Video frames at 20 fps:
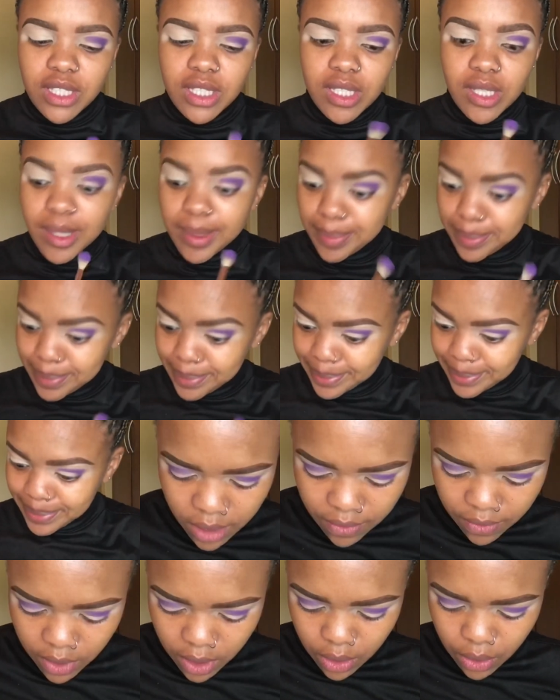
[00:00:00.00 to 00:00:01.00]

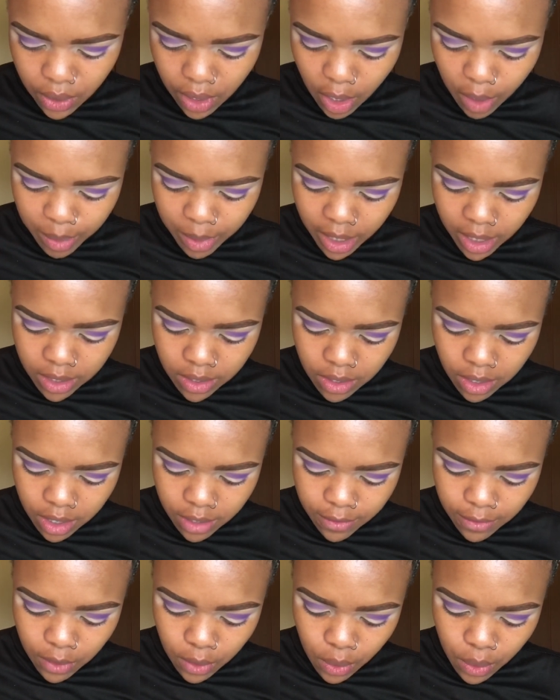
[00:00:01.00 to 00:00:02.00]
This video, I'll be answering a
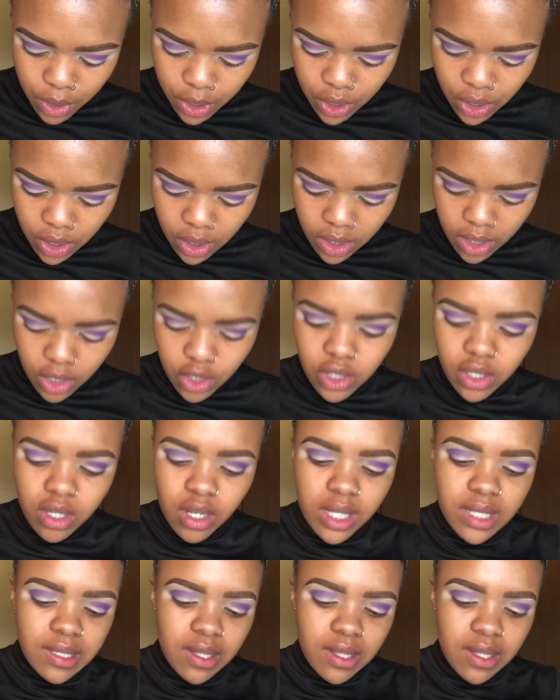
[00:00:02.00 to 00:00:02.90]
few questions that you guys